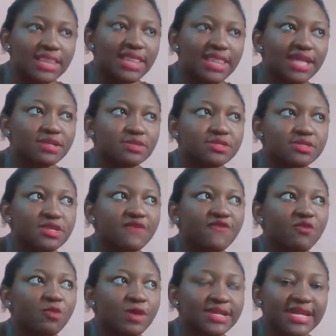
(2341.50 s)
Like there was even
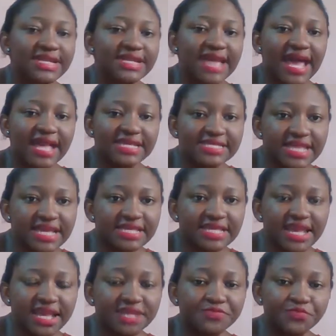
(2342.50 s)
one that I
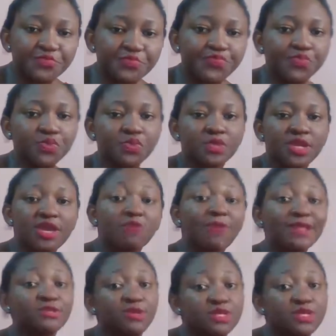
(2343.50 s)
attended. A
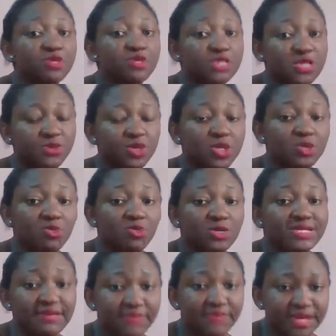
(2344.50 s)
white wedding reception is what
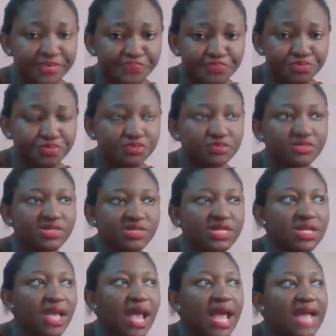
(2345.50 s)
I mean.
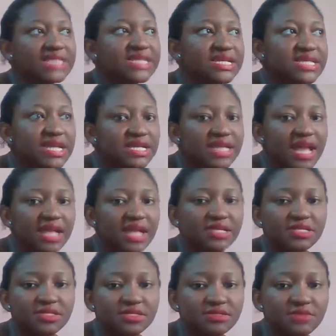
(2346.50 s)
I attended, and
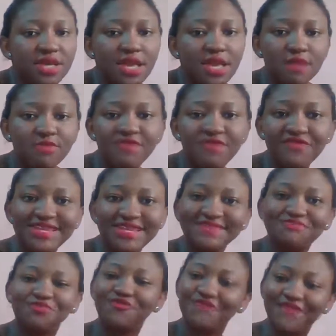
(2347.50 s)
we even did
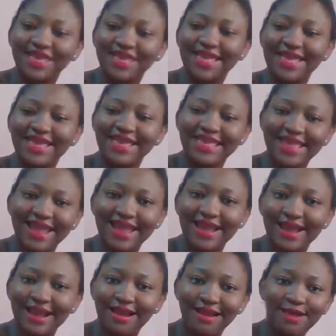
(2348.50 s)
buffet. Like,
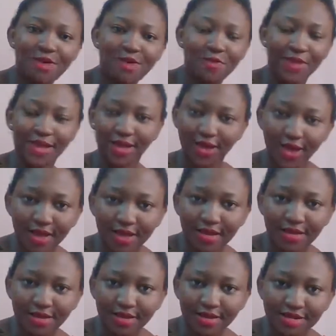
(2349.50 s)
oh my
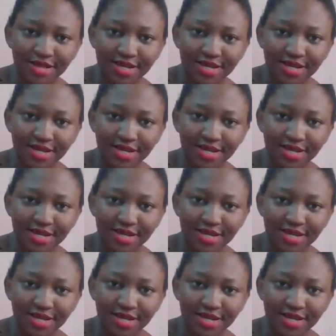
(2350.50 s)
god,